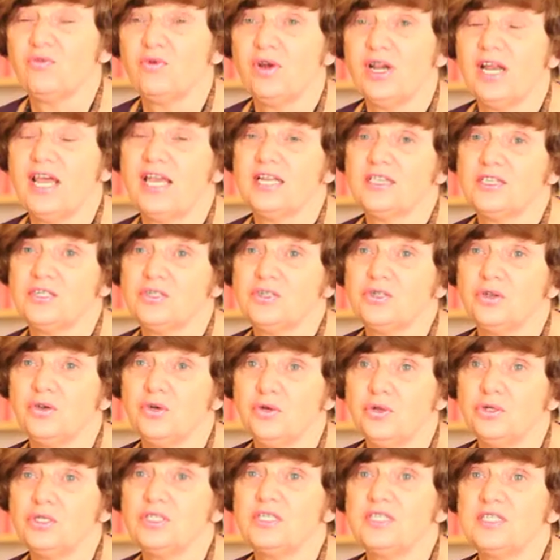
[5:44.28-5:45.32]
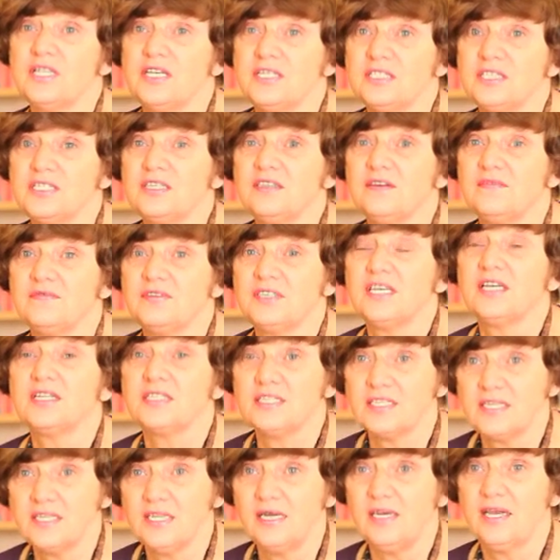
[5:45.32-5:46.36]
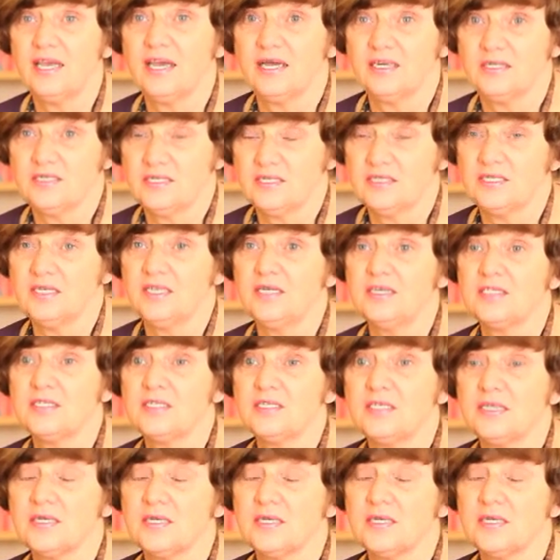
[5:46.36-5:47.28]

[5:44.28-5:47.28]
related to gluten sensitivity and celiac disease.